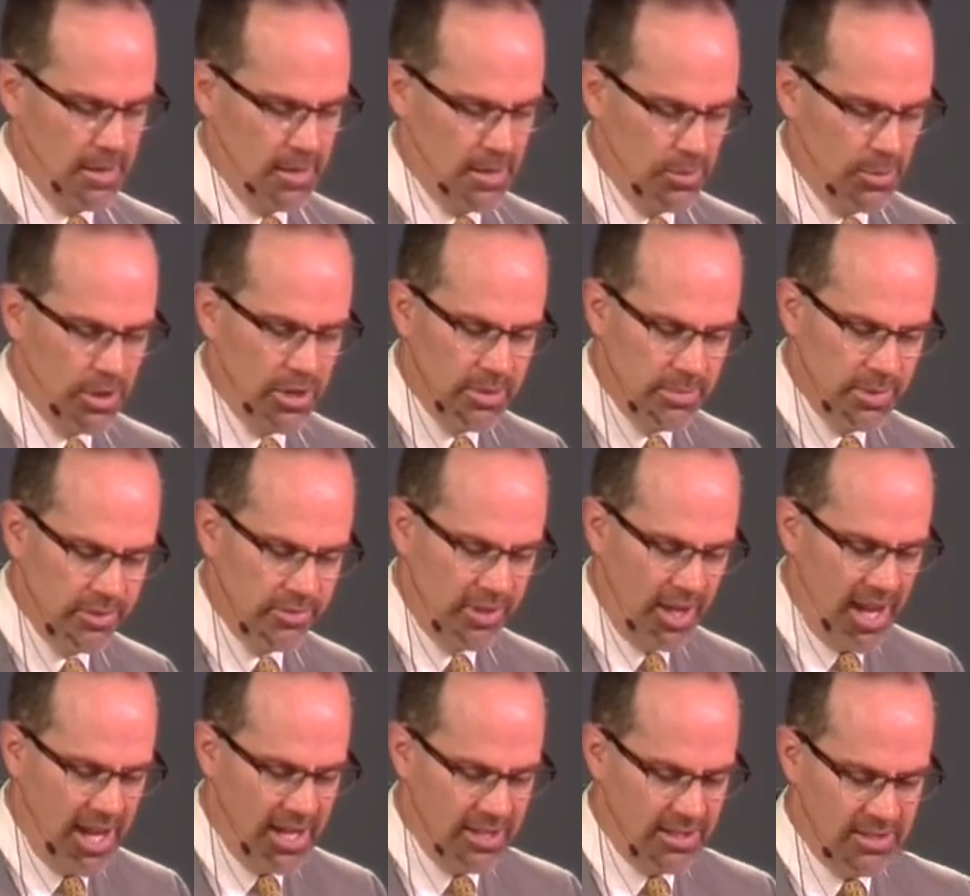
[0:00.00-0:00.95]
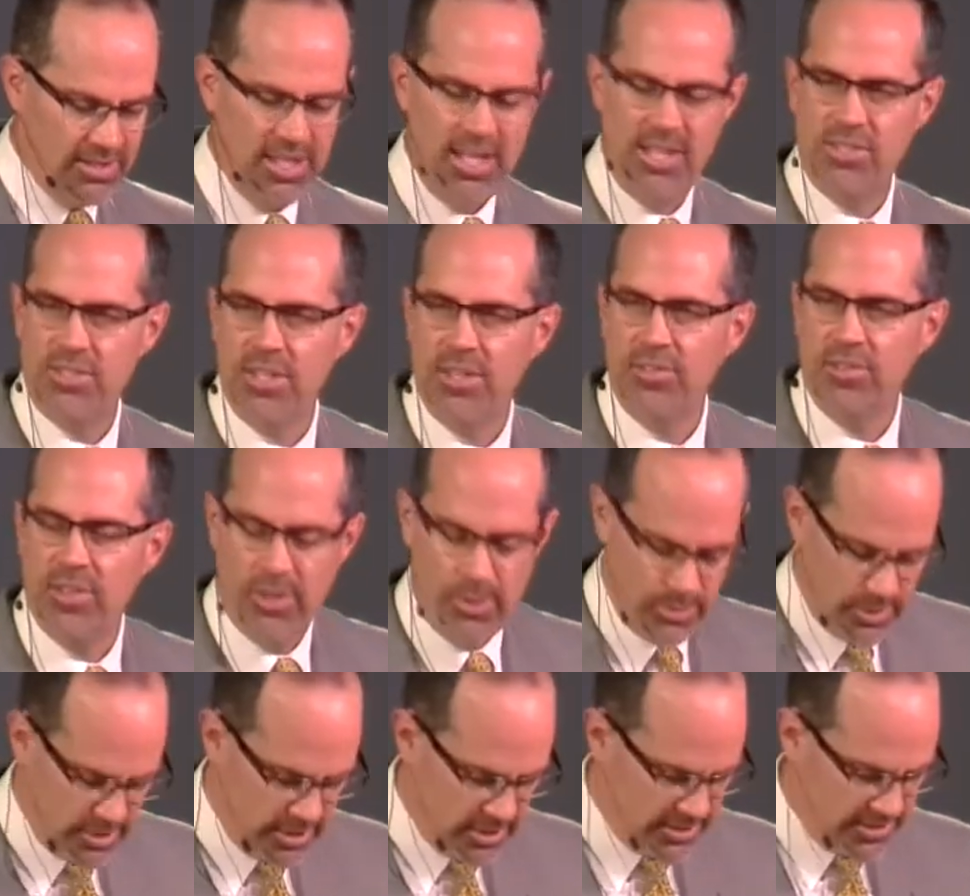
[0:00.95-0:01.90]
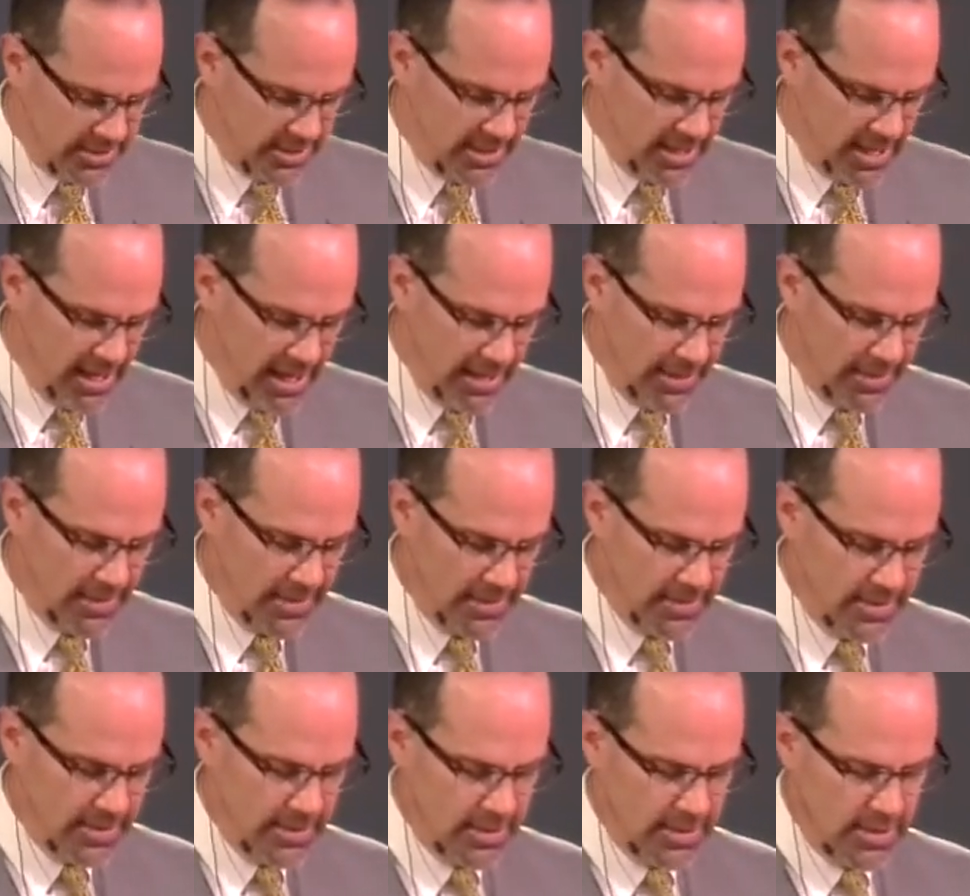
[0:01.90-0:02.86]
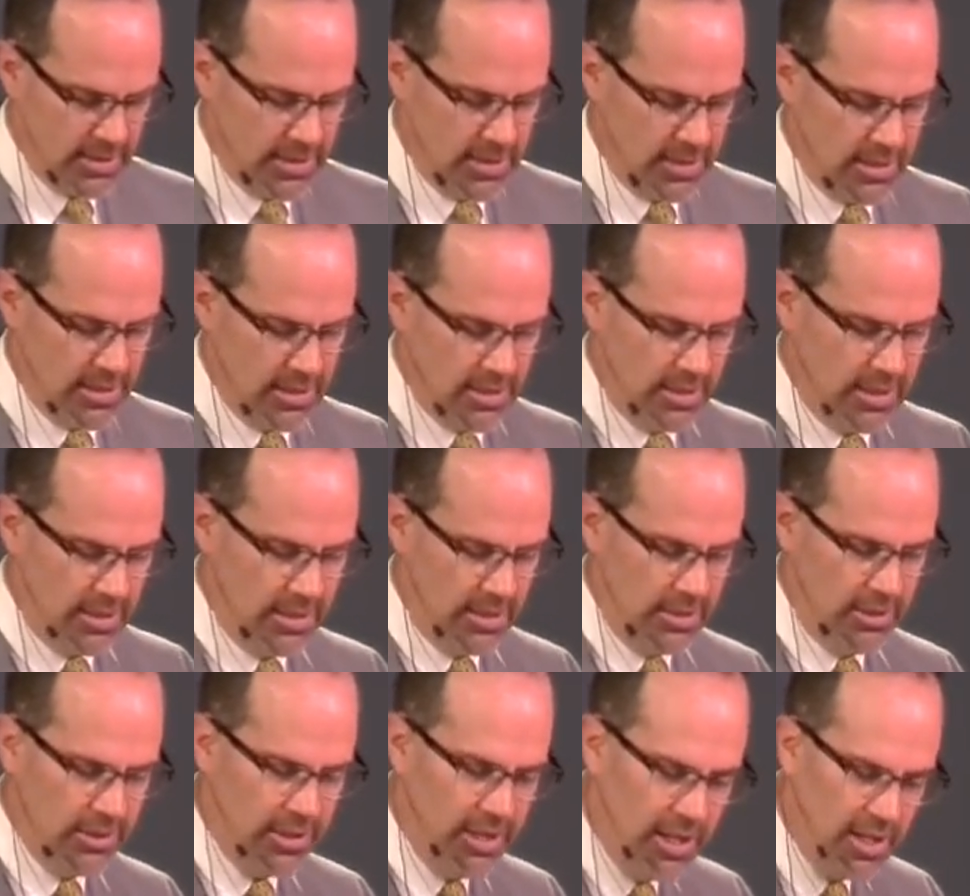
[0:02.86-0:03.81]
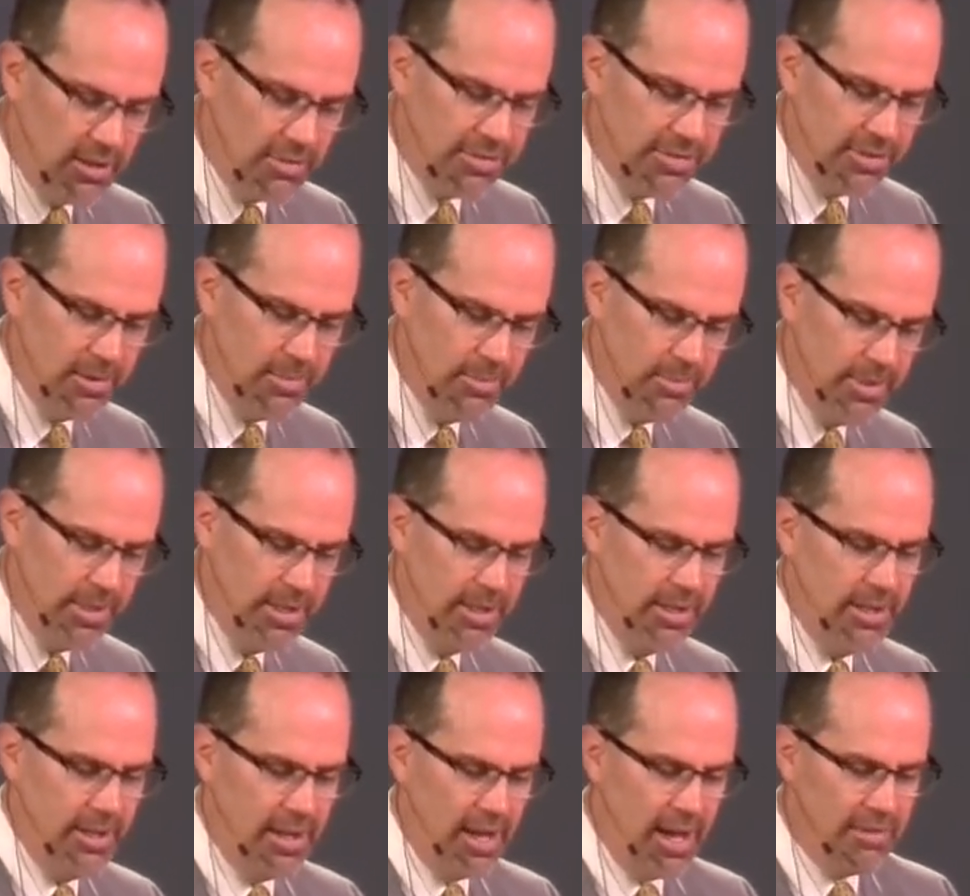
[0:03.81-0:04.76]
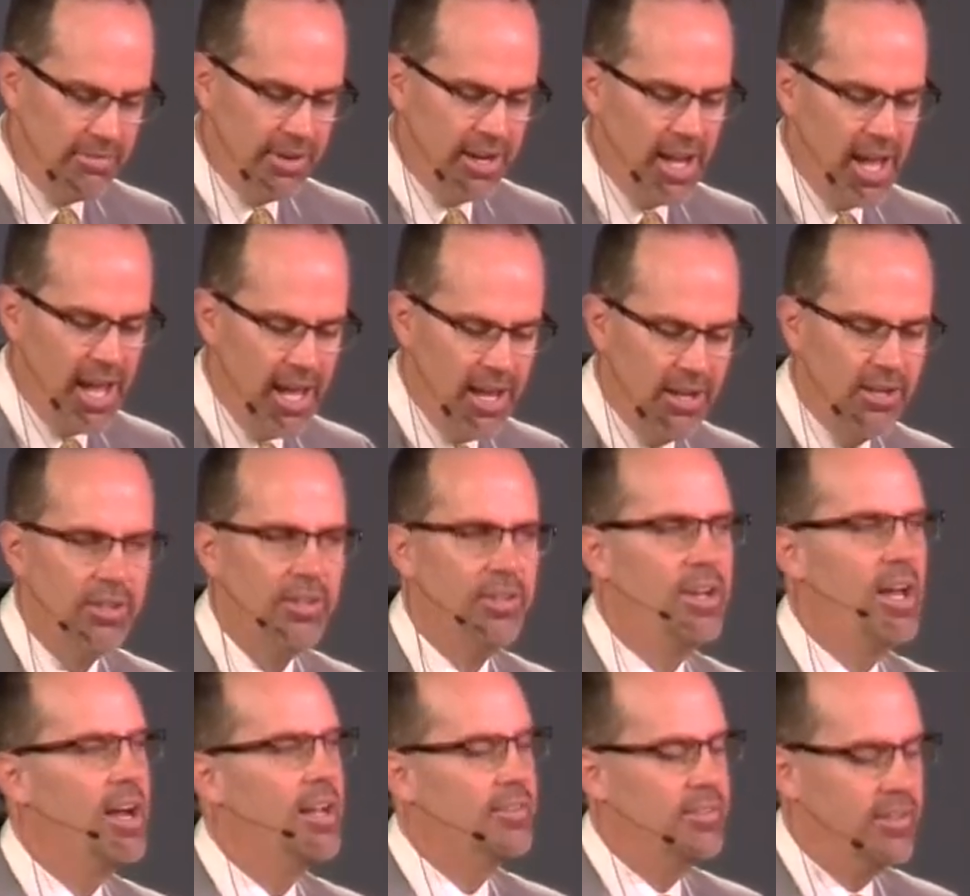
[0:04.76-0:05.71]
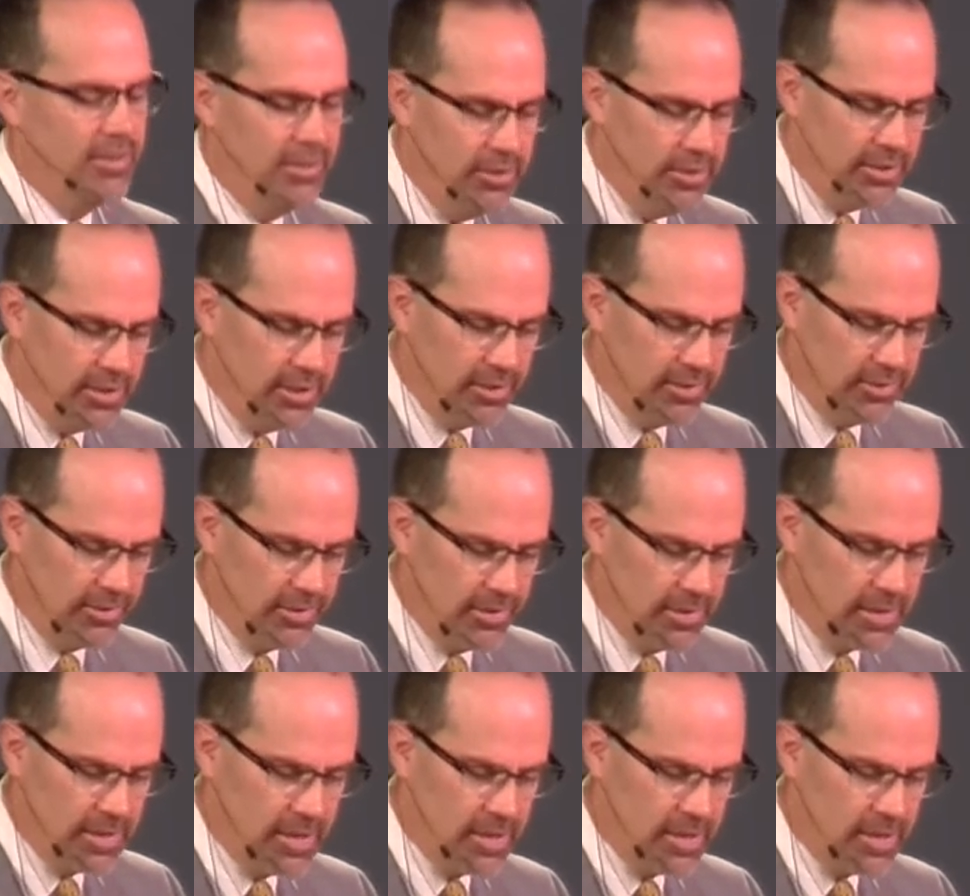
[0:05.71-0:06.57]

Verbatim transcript: One of the most hated teachings in the world today. You get it from every angle not to do this.